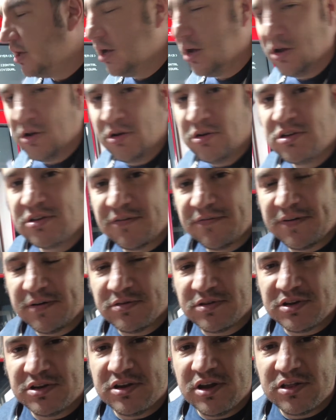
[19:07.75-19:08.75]
I also
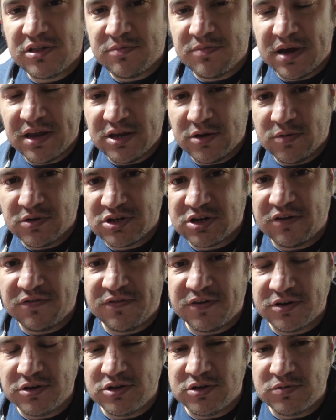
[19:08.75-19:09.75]
found another menu which I'll
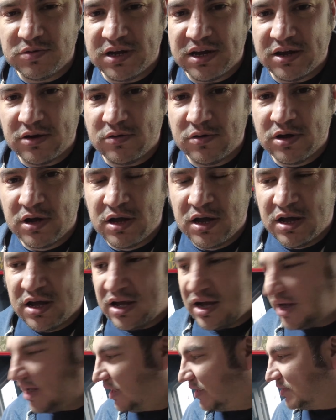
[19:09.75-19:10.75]
find you now,
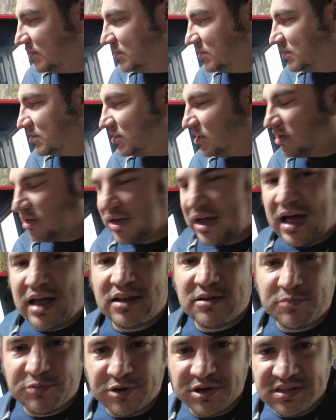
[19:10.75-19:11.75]
and I
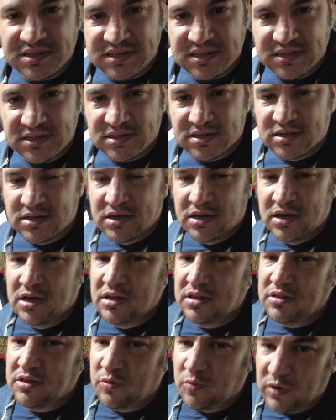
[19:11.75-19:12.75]
calibrated
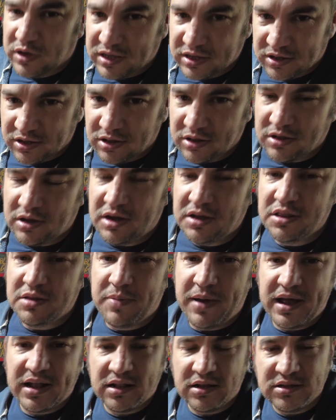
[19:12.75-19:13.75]
the wheel and the
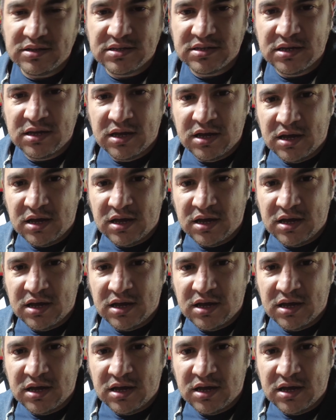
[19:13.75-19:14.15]
pedals.